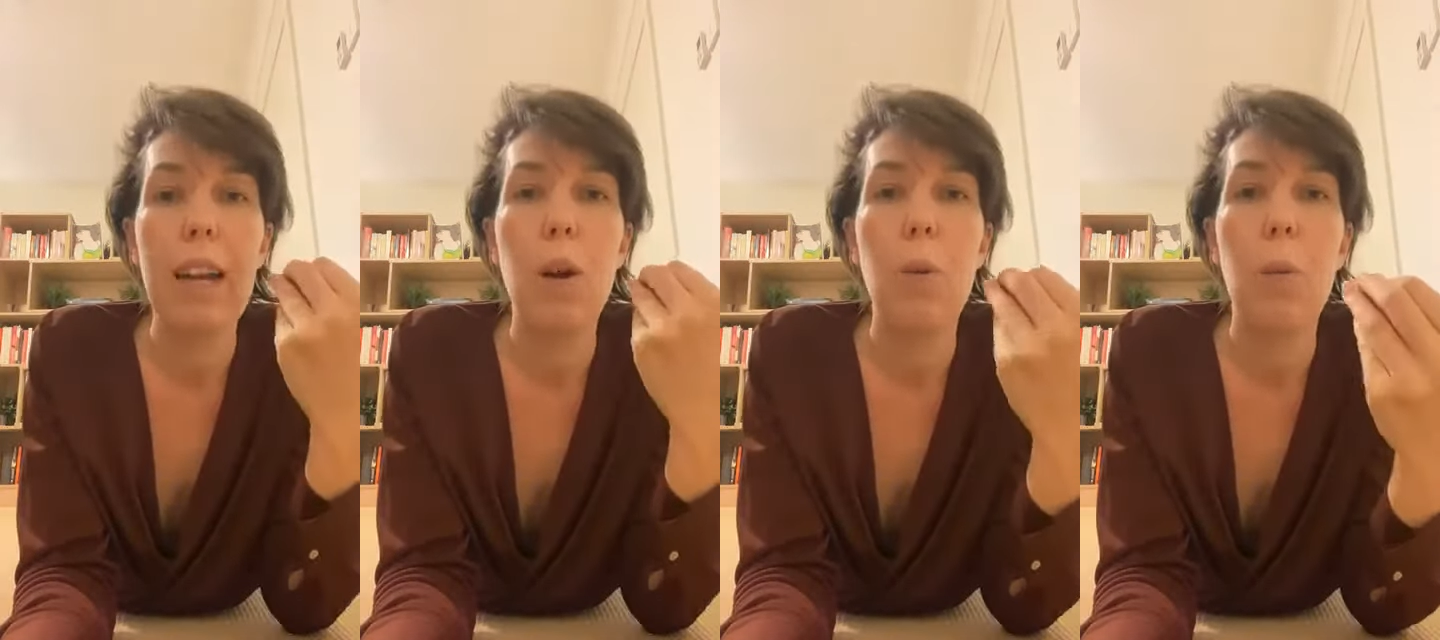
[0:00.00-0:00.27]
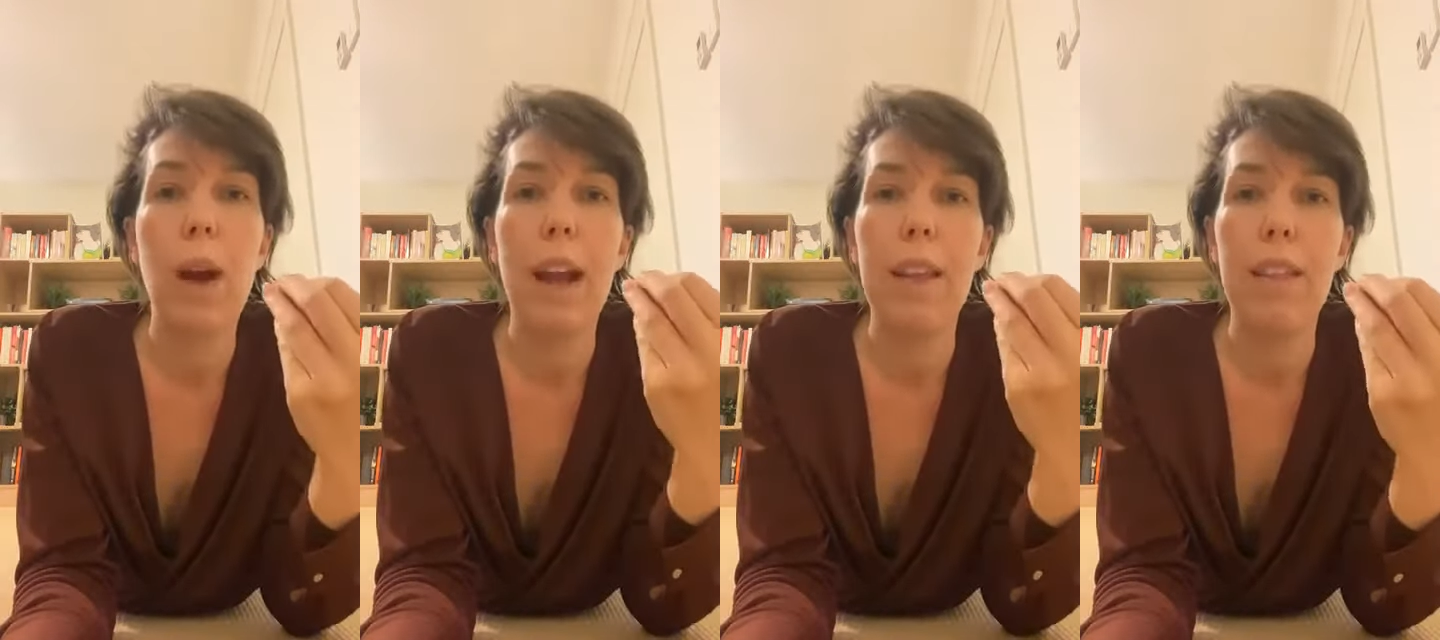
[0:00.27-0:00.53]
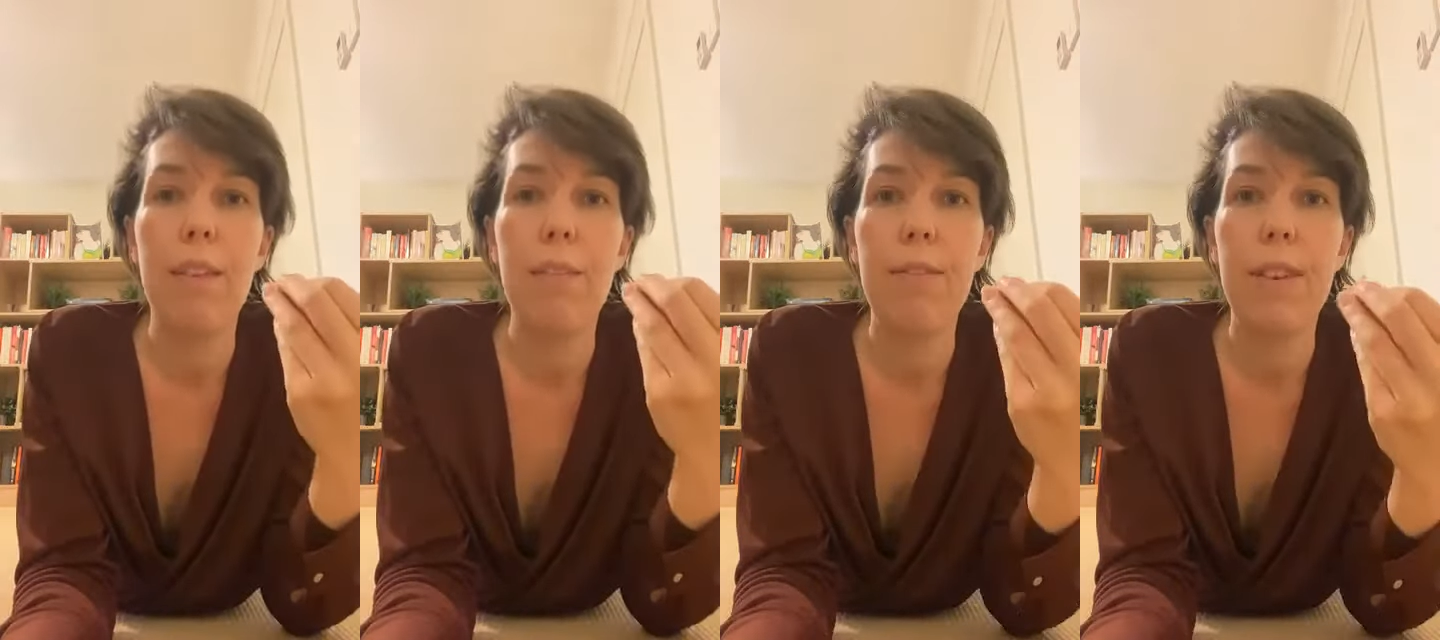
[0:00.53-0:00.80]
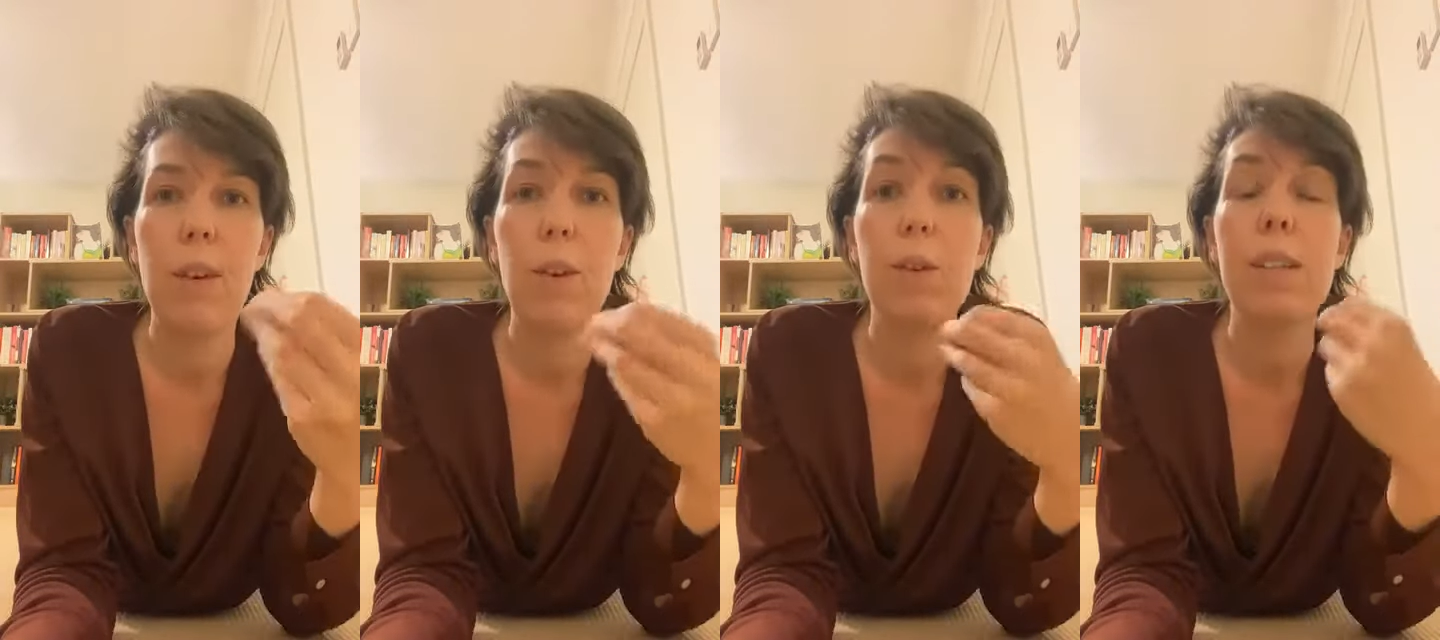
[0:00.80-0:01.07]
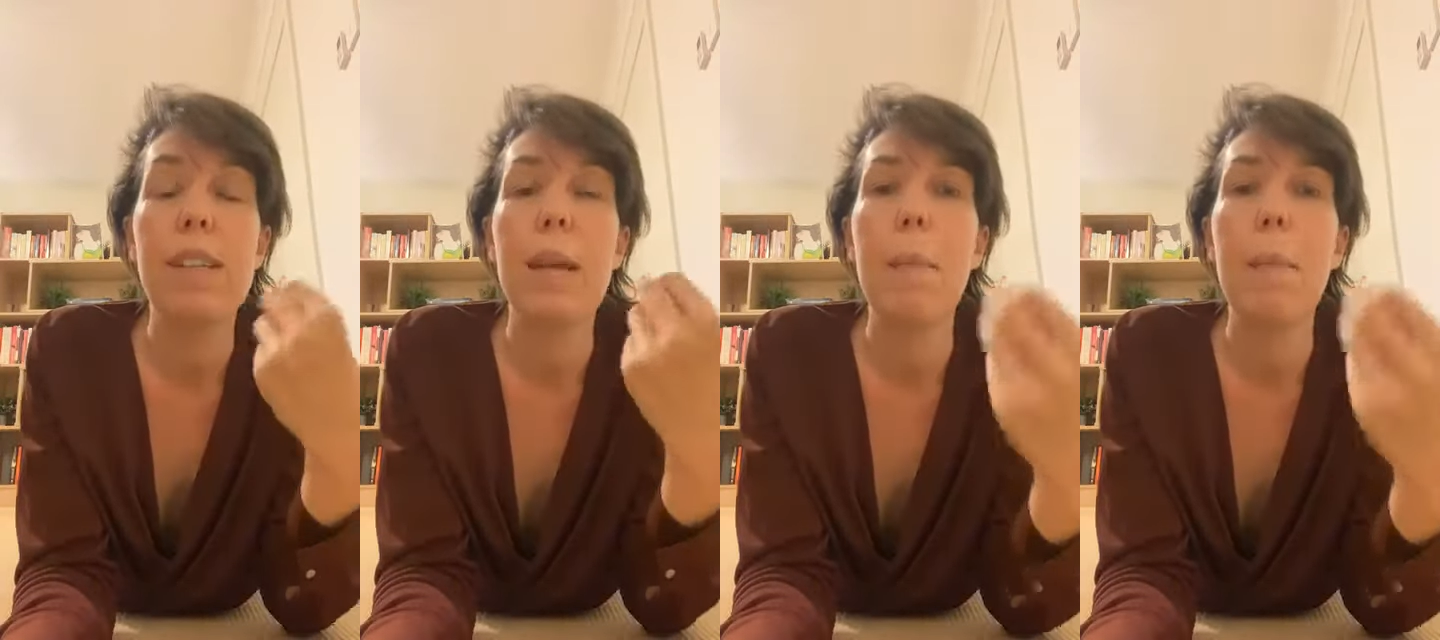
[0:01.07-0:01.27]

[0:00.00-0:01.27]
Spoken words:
in a way that feels